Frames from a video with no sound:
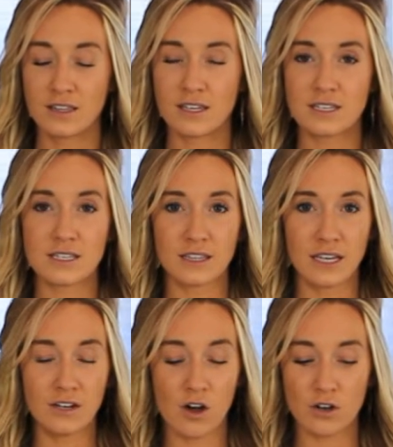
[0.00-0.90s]
This
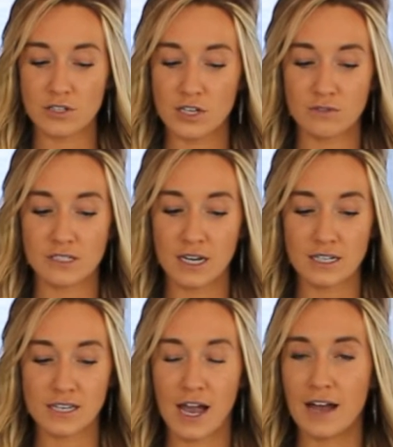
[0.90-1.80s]
lid also
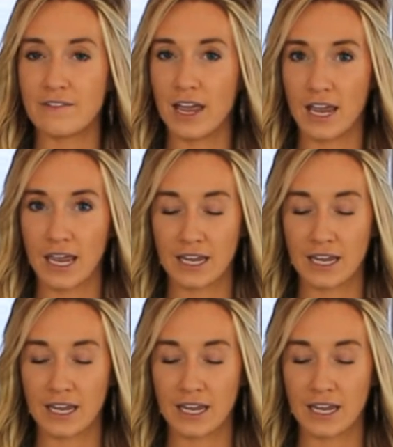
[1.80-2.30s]
does have a